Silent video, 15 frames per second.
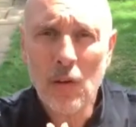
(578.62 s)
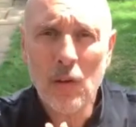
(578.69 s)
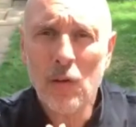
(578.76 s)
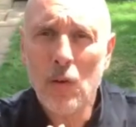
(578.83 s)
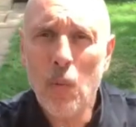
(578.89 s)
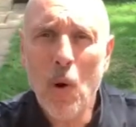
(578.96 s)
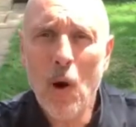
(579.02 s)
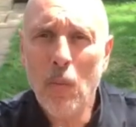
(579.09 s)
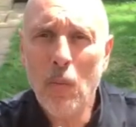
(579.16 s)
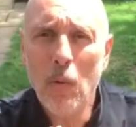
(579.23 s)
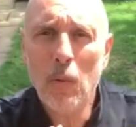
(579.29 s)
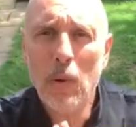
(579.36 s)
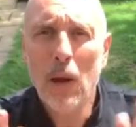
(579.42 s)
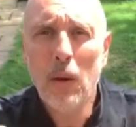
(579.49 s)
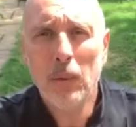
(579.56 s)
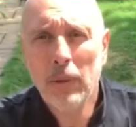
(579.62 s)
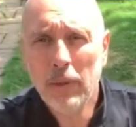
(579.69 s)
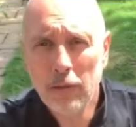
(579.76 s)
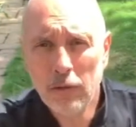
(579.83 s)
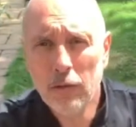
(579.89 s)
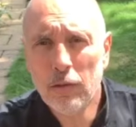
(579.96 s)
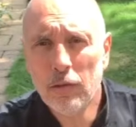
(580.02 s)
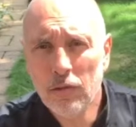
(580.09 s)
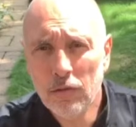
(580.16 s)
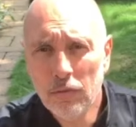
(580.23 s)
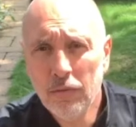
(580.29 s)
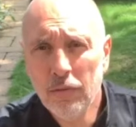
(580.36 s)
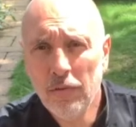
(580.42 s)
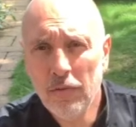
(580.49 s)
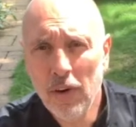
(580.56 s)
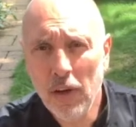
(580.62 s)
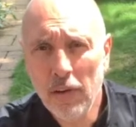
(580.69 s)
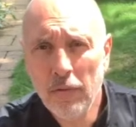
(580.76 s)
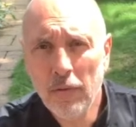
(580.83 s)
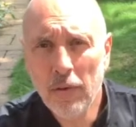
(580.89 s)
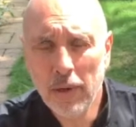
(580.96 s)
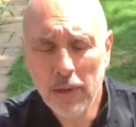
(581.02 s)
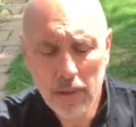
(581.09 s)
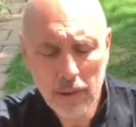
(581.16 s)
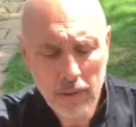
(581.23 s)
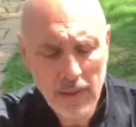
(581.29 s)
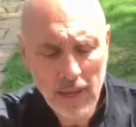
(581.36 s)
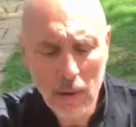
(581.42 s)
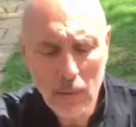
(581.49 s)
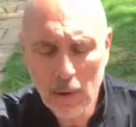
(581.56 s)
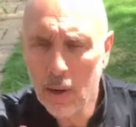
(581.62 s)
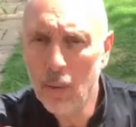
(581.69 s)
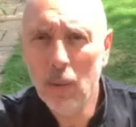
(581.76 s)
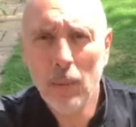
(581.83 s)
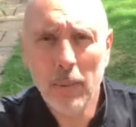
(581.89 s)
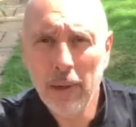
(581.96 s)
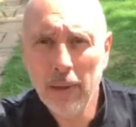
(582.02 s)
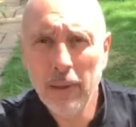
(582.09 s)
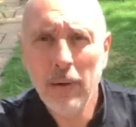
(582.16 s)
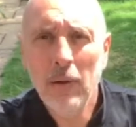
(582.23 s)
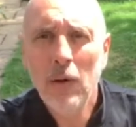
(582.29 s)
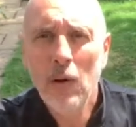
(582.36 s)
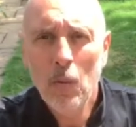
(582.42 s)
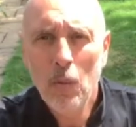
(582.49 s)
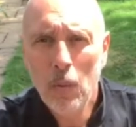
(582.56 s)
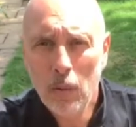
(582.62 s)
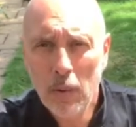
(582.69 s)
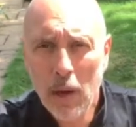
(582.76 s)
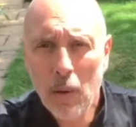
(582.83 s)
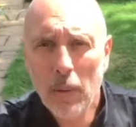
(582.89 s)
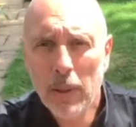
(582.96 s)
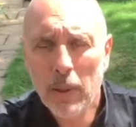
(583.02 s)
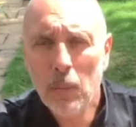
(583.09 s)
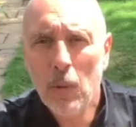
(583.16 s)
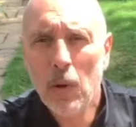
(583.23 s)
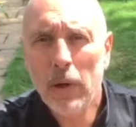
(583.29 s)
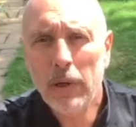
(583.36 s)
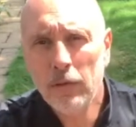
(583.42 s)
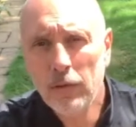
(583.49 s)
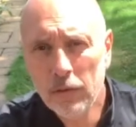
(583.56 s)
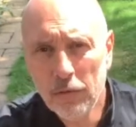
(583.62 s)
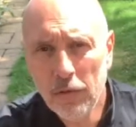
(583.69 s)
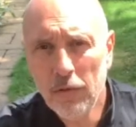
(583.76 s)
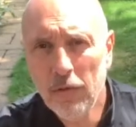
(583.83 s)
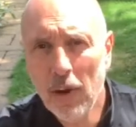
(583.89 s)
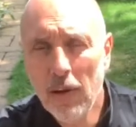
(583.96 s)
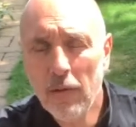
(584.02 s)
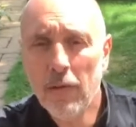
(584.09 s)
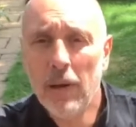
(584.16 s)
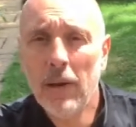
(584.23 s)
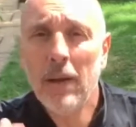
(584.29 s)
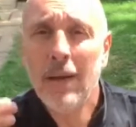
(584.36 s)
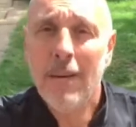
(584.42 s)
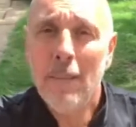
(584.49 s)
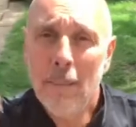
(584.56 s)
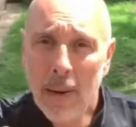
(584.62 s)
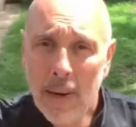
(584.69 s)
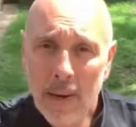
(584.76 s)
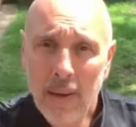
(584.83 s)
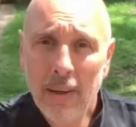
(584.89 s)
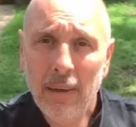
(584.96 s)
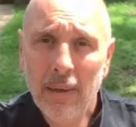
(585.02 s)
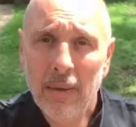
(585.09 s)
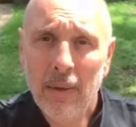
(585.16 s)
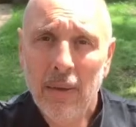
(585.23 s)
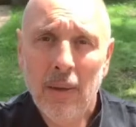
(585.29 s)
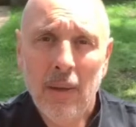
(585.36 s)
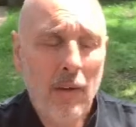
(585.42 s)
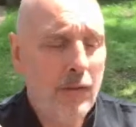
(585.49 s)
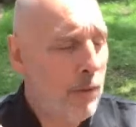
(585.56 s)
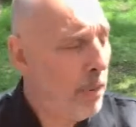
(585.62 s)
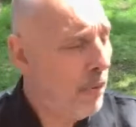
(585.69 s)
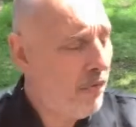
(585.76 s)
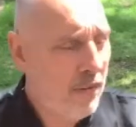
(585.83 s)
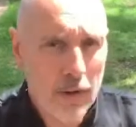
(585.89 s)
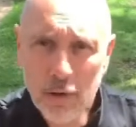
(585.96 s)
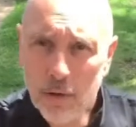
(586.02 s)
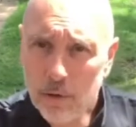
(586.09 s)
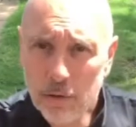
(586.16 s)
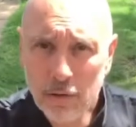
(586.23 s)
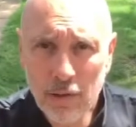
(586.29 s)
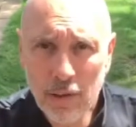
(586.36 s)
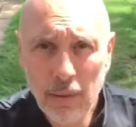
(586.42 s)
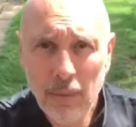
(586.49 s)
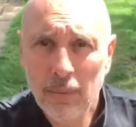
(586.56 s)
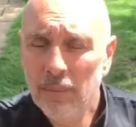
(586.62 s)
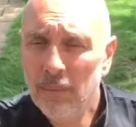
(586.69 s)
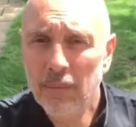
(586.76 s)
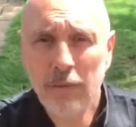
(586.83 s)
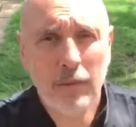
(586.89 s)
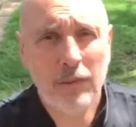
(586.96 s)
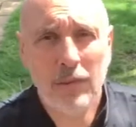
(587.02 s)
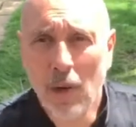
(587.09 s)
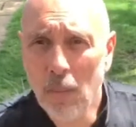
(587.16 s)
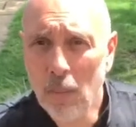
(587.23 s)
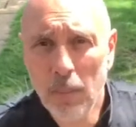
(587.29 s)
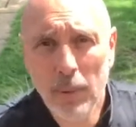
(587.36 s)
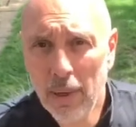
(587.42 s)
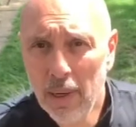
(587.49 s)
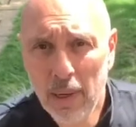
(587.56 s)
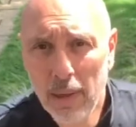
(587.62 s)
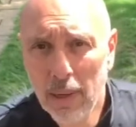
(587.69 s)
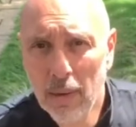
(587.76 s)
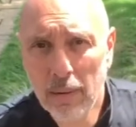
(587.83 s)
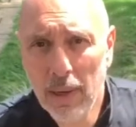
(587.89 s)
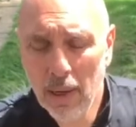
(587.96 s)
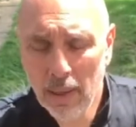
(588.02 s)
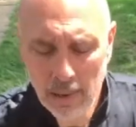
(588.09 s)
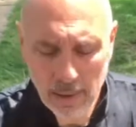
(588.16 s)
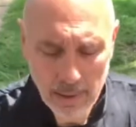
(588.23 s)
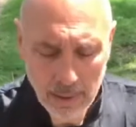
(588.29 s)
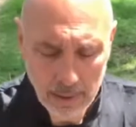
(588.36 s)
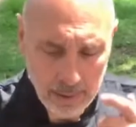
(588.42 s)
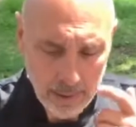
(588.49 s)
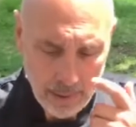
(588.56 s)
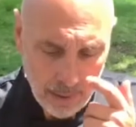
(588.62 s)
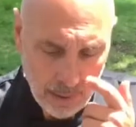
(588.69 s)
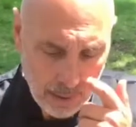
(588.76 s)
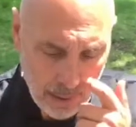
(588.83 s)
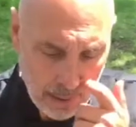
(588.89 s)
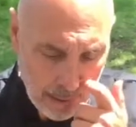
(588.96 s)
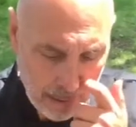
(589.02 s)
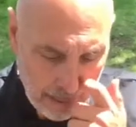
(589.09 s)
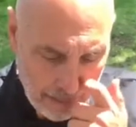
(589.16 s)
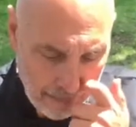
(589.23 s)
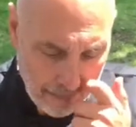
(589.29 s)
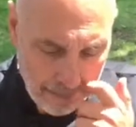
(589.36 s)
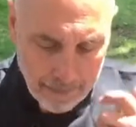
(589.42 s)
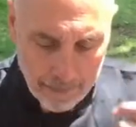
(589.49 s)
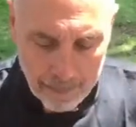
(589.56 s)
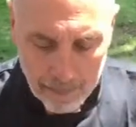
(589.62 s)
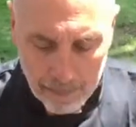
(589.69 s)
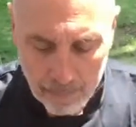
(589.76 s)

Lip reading: the wine will go. It's just for flavouring. The alcohol, I mean, will go in the wine. It's just for flavouring. But if you prefer not to, just don't put it in, okay? And